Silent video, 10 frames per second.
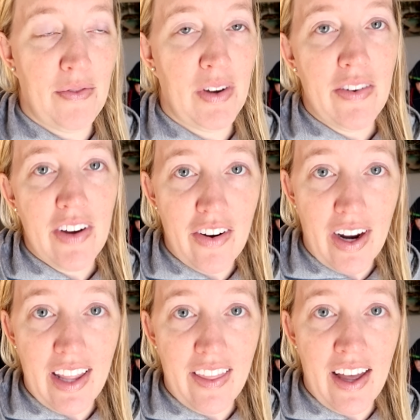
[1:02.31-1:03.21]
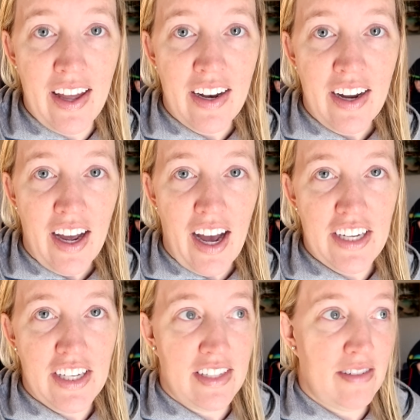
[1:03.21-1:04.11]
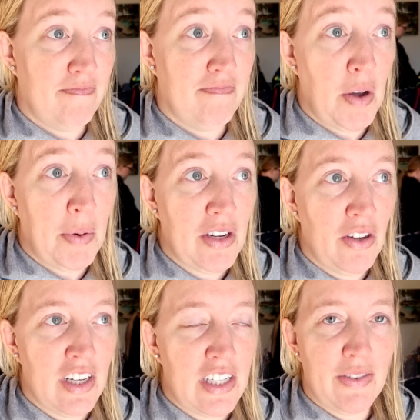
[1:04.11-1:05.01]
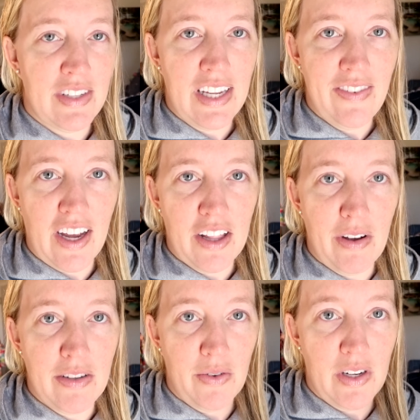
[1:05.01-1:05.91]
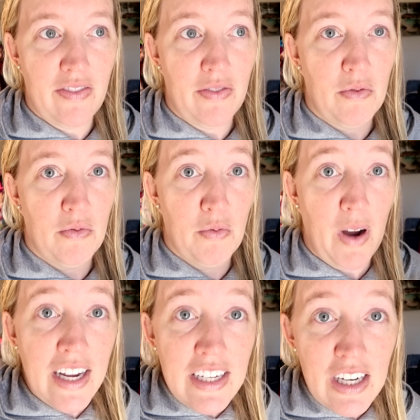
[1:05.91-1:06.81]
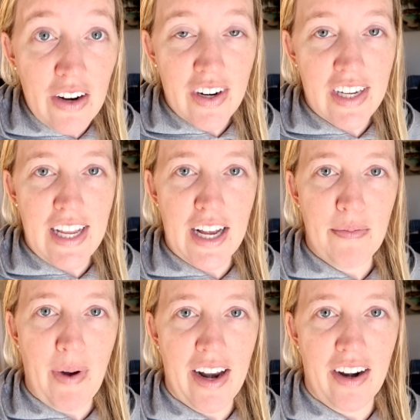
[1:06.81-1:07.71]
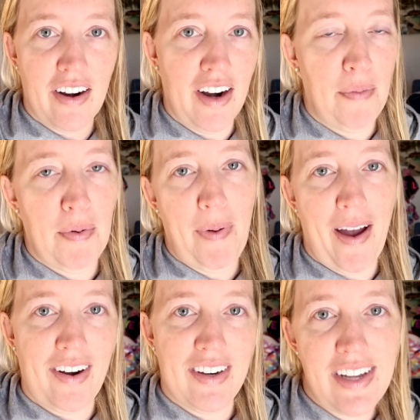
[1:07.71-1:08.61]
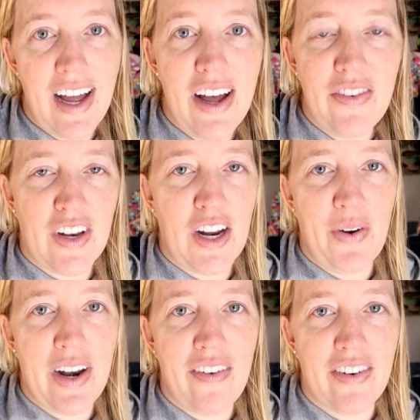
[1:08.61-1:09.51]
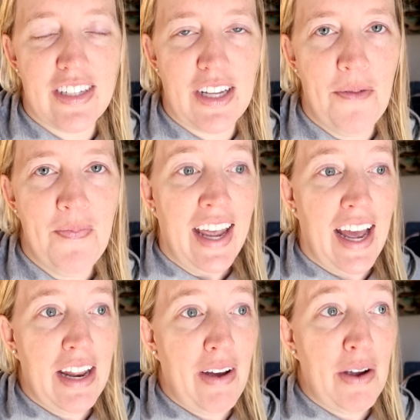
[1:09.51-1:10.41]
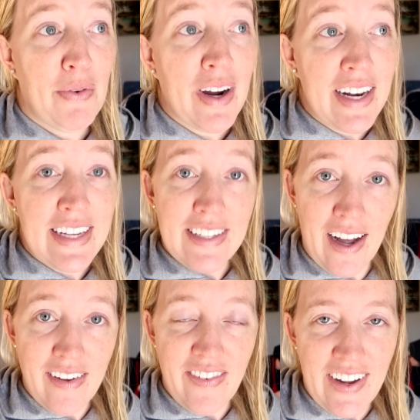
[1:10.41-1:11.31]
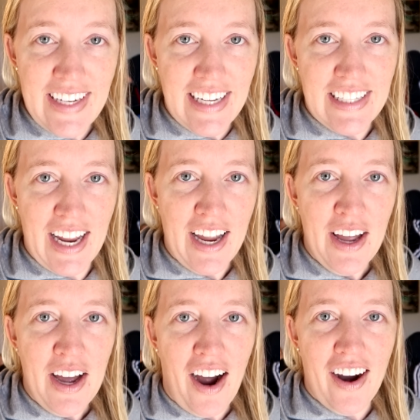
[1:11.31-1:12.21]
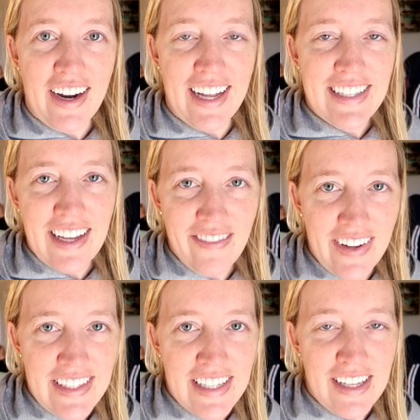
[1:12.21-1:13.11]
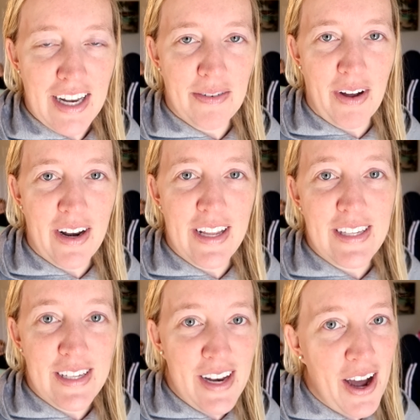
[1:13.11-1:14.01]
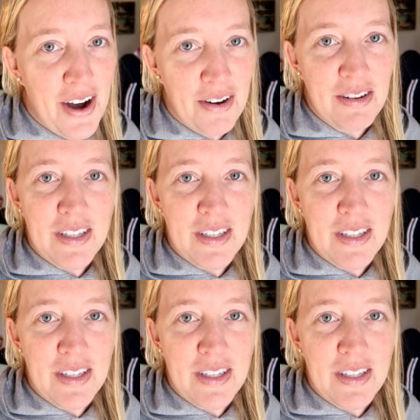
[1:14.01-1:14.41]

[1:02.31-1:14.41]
I'm really regretting that. I just, nobody told us she was leaving. Otherwise, we would have rushed over to say goodbye to her, help her pack her stuff, you know, whatever. So anyway, we're gonna still have a fun day today. Our kid's convinced us to let them go to the snow.